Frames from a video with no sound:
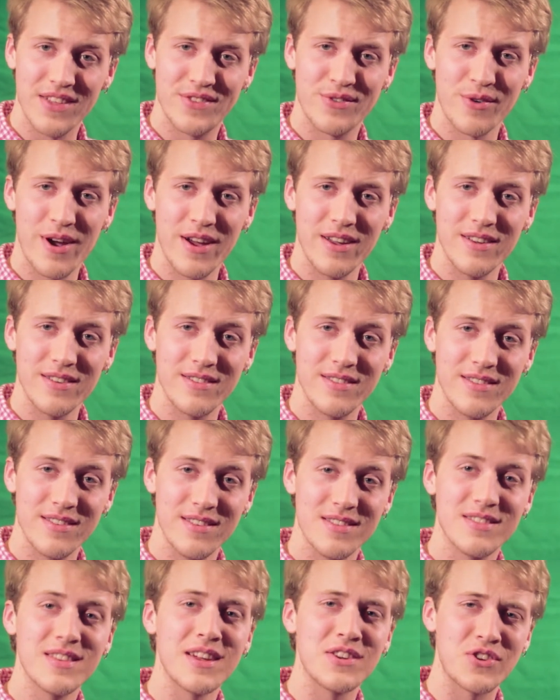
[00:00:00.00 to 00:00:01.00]
That's right,
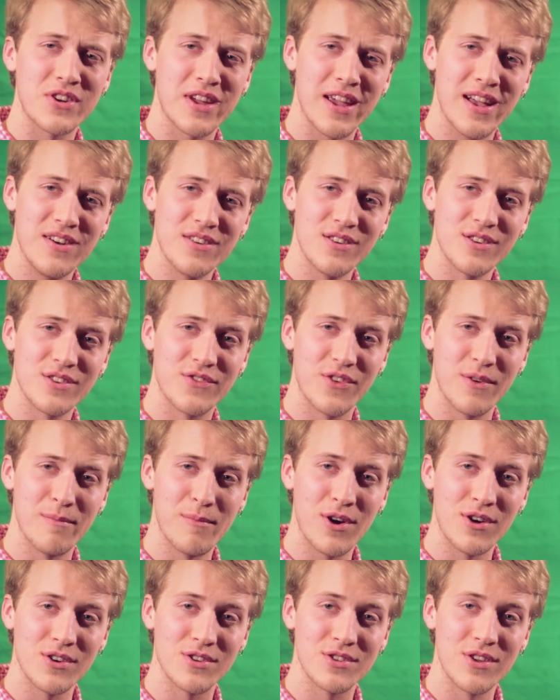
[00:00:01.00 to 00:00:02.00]
set your calendars for
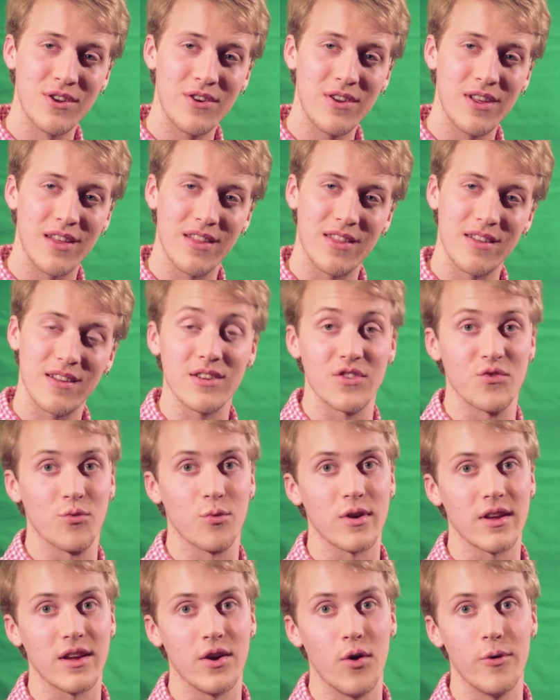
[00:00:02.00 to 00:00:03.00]
March 30th, because
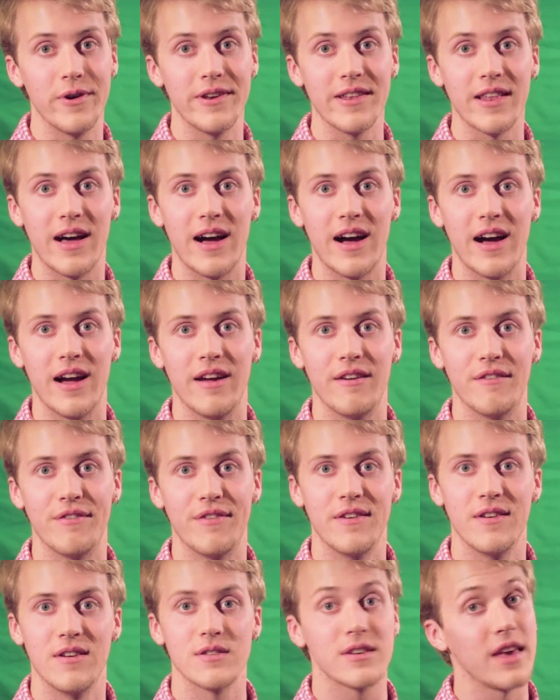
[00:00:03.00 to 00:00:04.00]
we're going live.